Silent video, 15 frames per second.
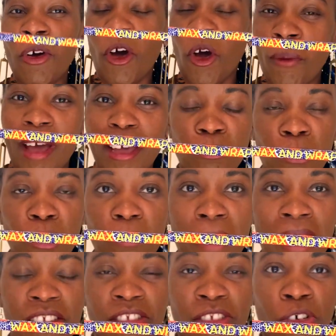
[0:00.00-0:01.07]
or wax print
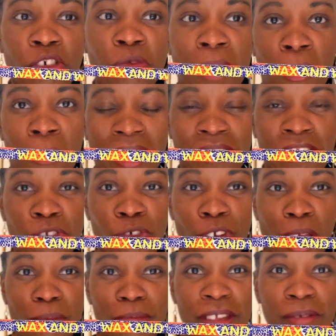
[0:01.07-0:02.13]
pencils by
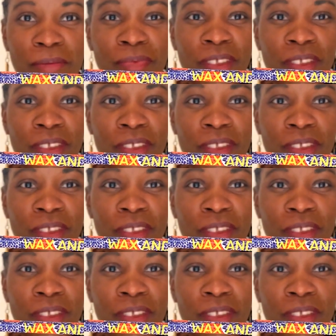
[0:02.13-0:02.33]
Wax+Wraps.